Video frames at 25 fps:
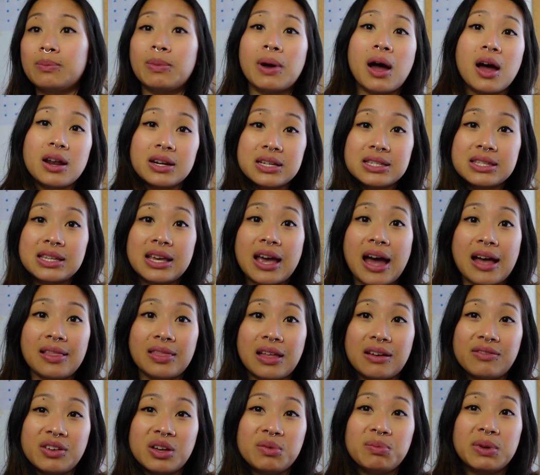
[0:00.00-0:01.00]
but honestly I
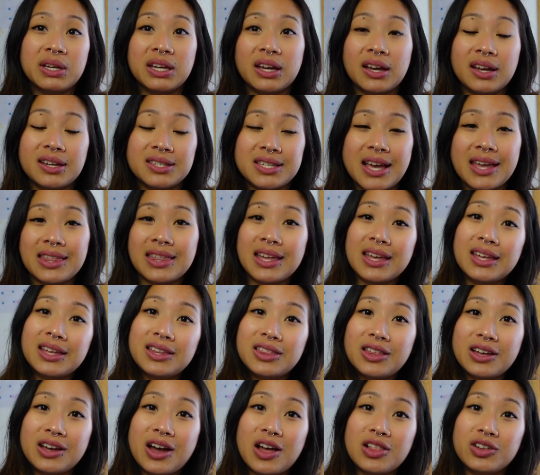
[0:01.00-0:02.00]
love it because I think
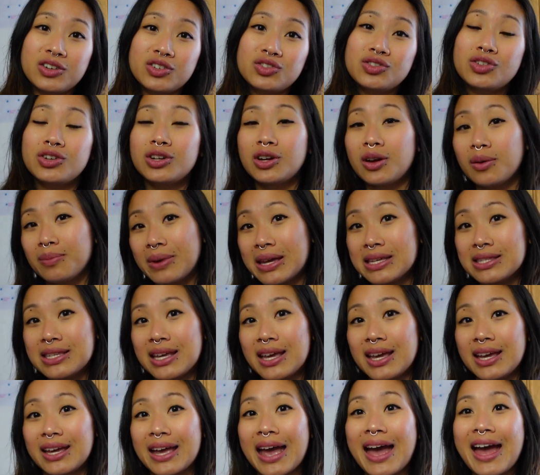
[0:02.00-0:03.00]
the colors look
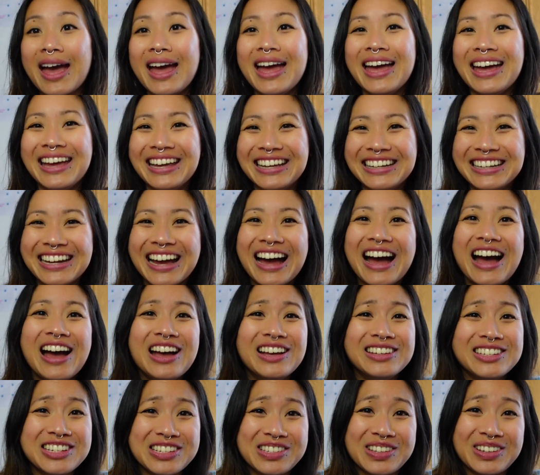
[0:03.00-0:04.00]
amazing, and
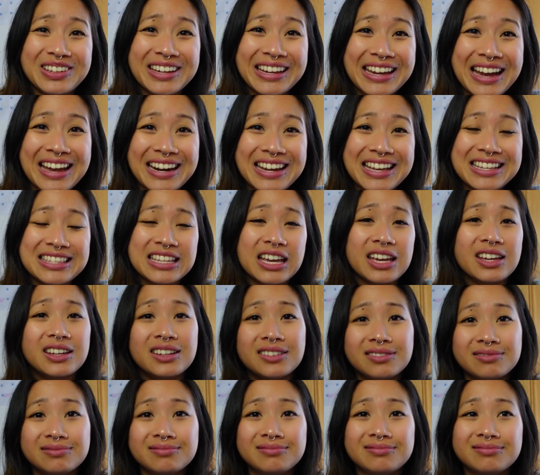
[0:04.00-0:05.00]
just looking at it is like,
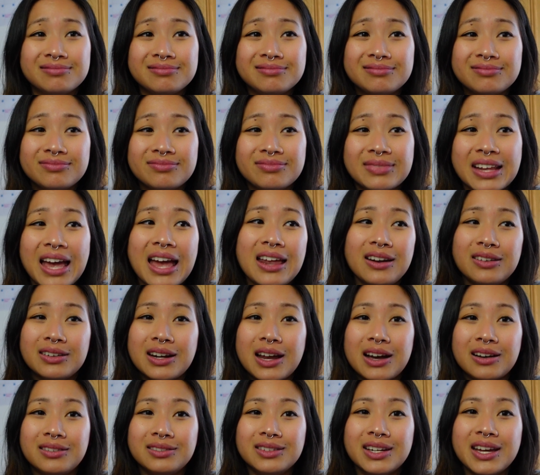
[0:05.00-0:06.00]
I don't
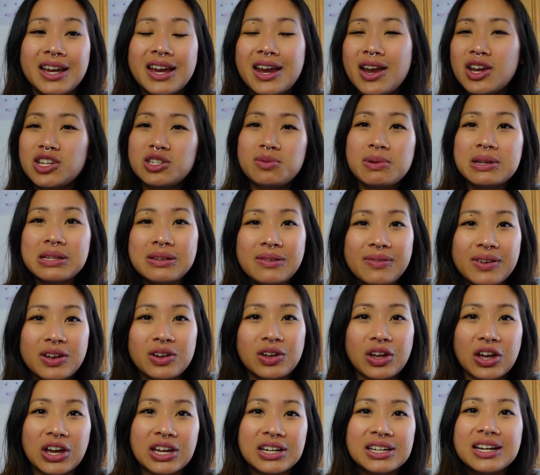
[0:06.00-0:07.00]
know, just makes me feel
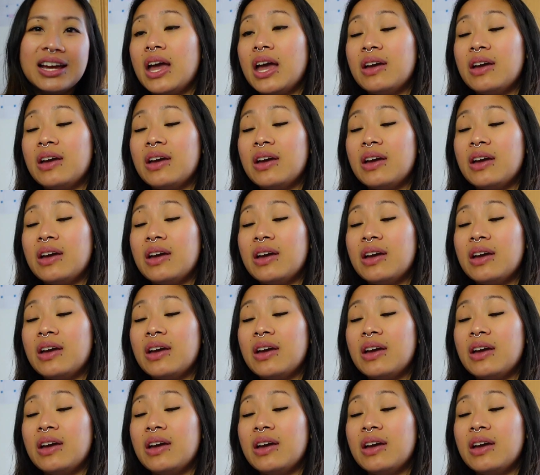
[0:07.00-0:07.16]
good.